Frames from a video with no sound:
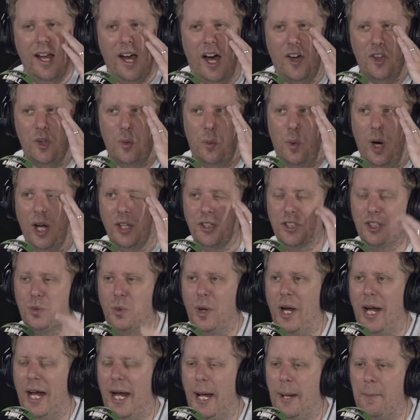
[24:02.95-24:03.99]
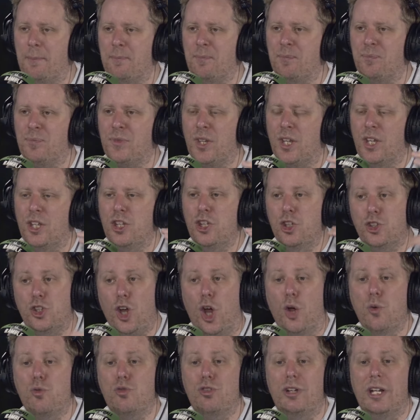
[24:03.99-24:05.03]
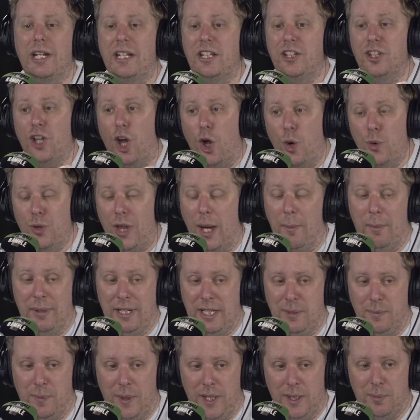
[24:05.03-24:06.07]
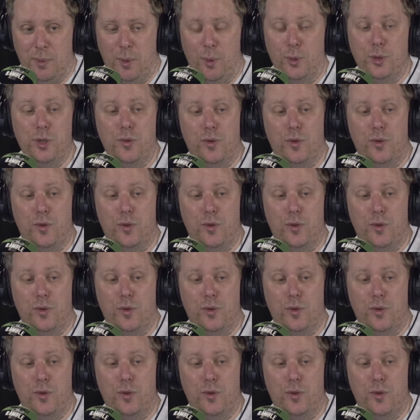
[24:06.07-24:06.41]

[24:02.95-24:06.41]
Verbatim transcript: are the ones where you don't really know that many people.